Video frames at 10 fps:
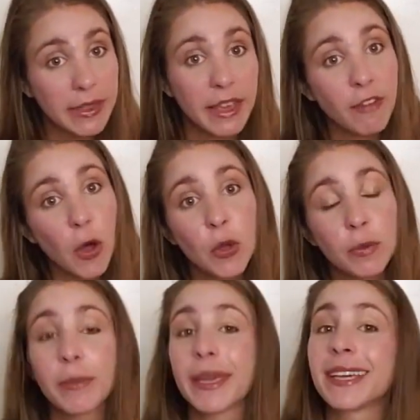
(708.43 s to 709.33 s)
They followed
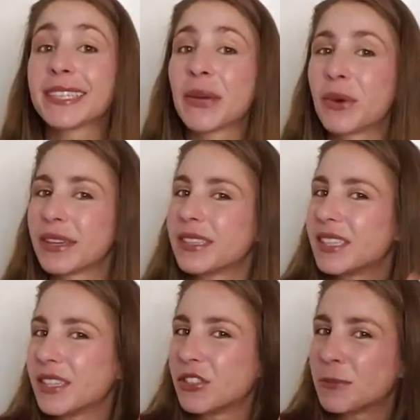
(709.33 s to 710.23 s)
me because they wanted to
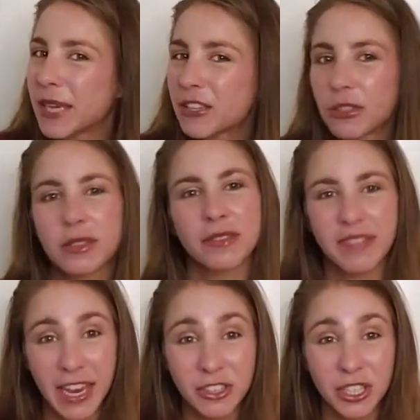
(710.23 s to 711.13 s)
see just pictures and
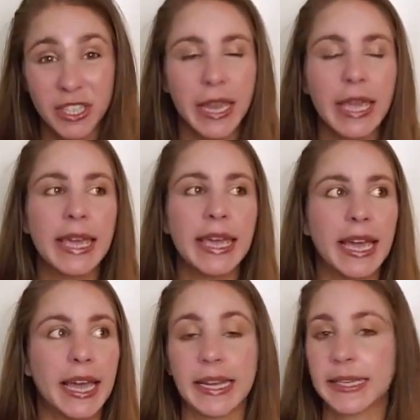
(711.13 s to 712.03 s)
fashion
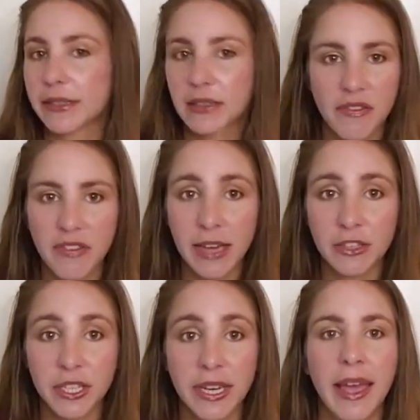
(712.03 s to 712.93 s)
and ideas on
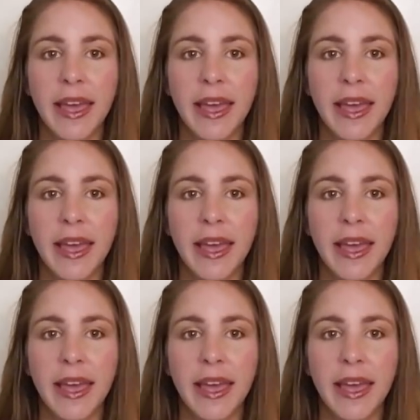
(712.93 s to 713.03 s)
fashion,